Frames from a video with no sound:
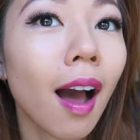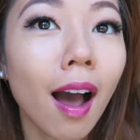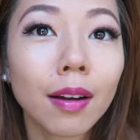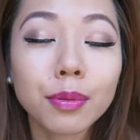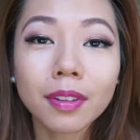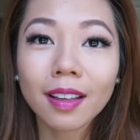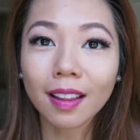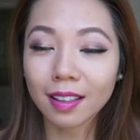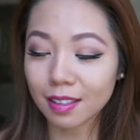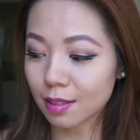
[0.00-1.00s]
I really
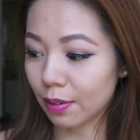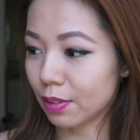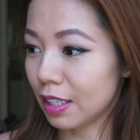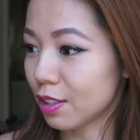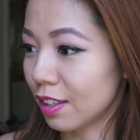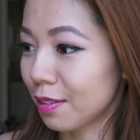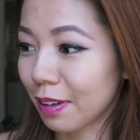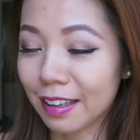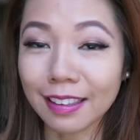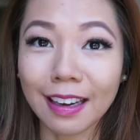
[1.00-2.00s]
like this foundation
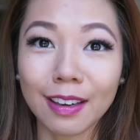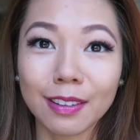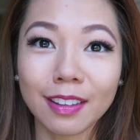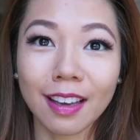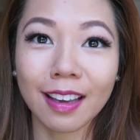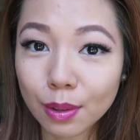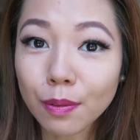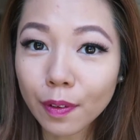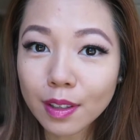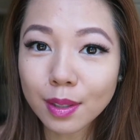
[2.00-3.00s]
right now, and so
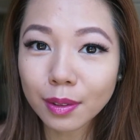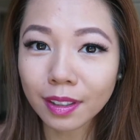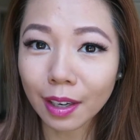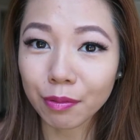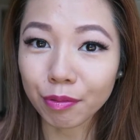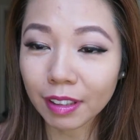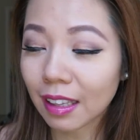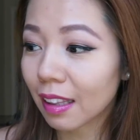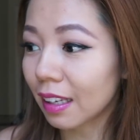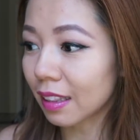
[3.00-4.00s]
far so good. I
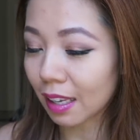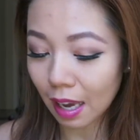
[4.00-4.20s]
really like